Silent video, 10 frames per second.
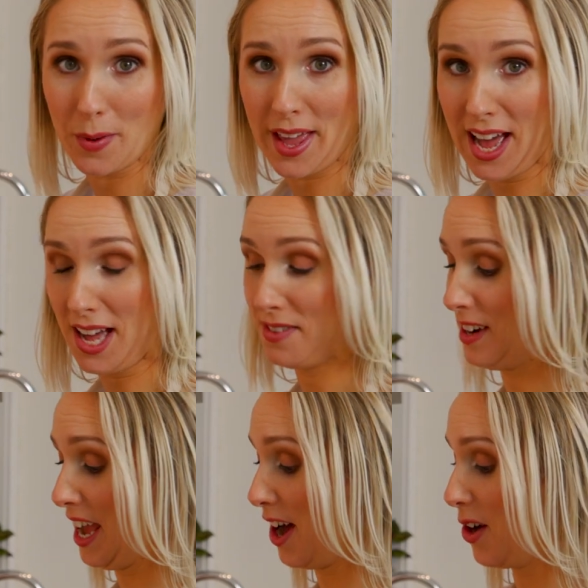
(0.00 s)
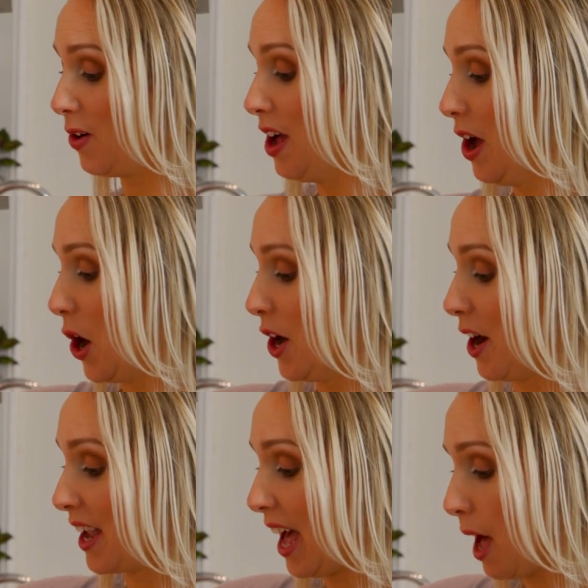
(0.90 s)
we have now on
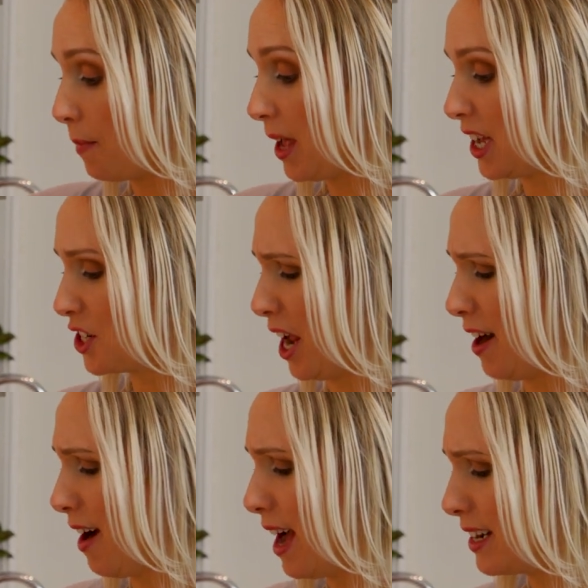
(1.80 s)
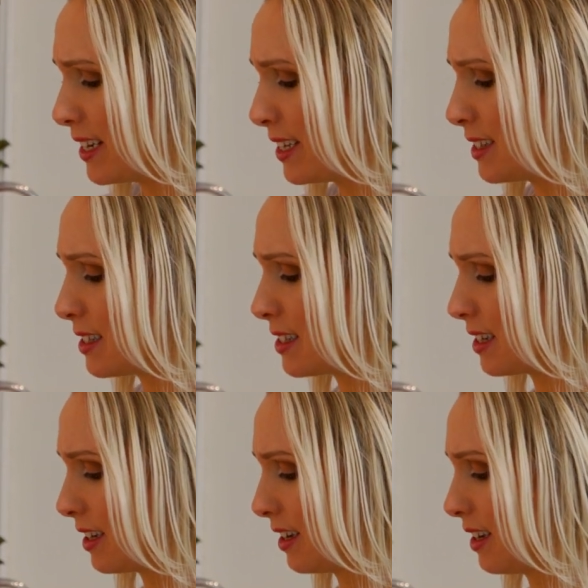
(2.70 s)
our cabbage and our onions.
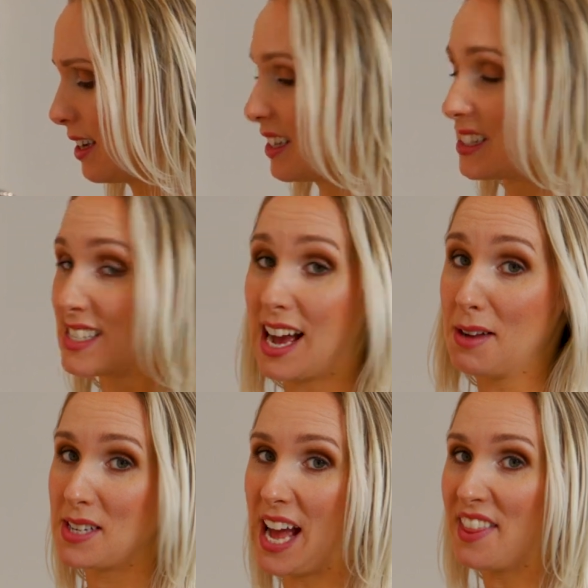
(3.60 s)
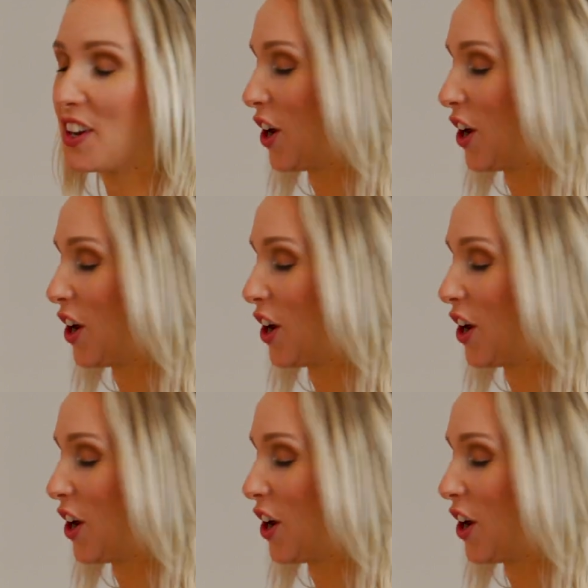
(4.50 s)
It's time to add the